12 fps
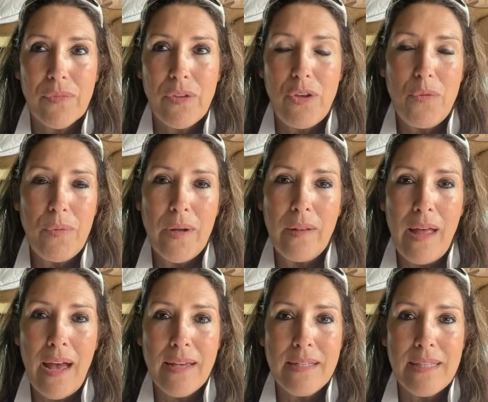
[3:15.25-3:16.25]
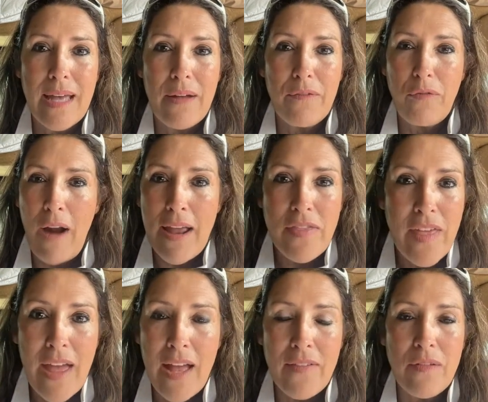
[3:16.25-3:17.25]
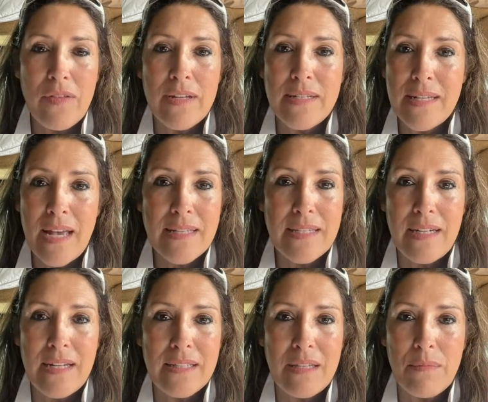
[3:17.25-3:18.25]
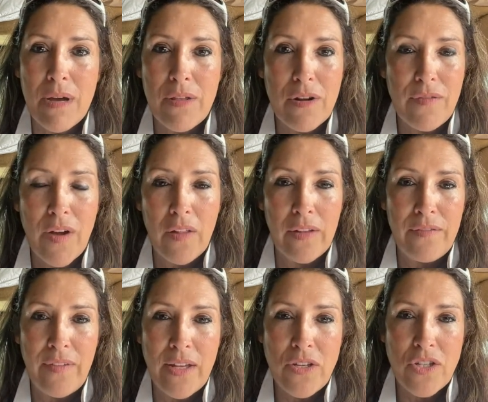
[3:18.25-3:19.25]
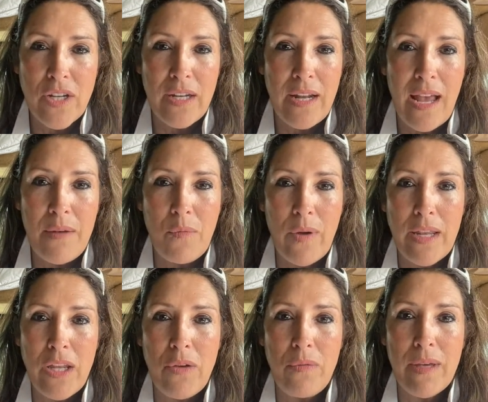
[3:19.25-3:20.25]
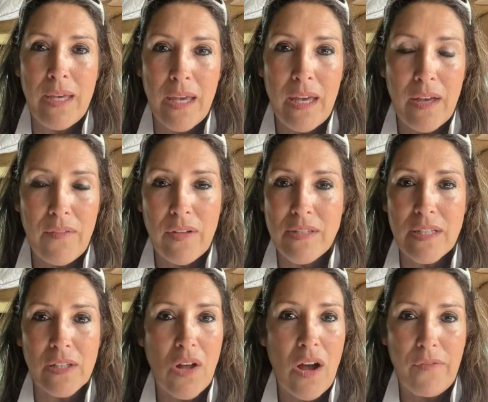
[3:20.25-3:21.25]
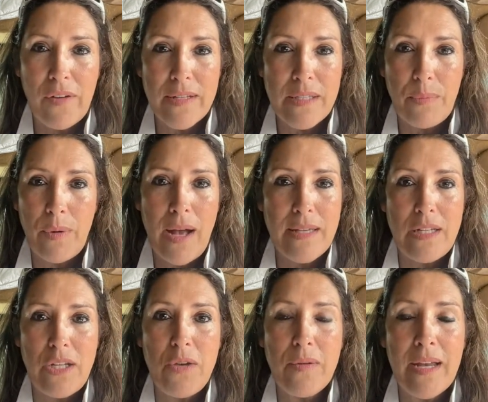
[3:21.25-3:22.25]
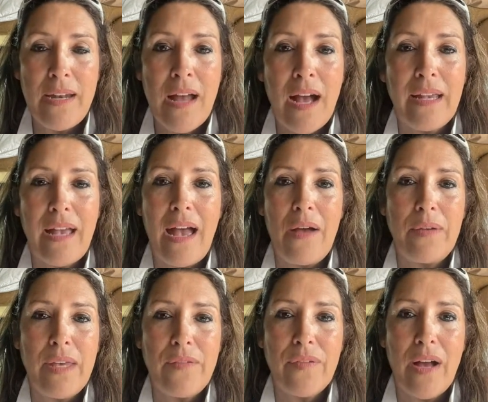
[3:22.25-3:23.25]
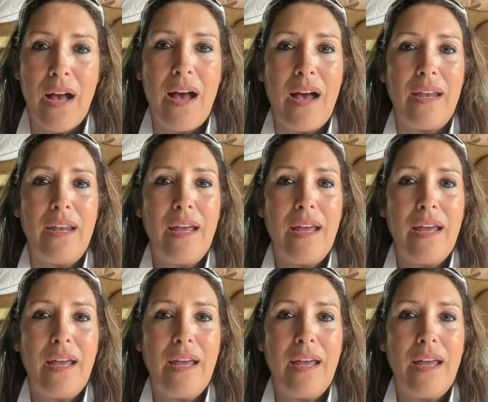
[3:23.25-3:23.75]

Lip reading: You realize that right then, necessity is the mother of all invention. And when you give, it's the law of reciprocity. You cannot outgive God.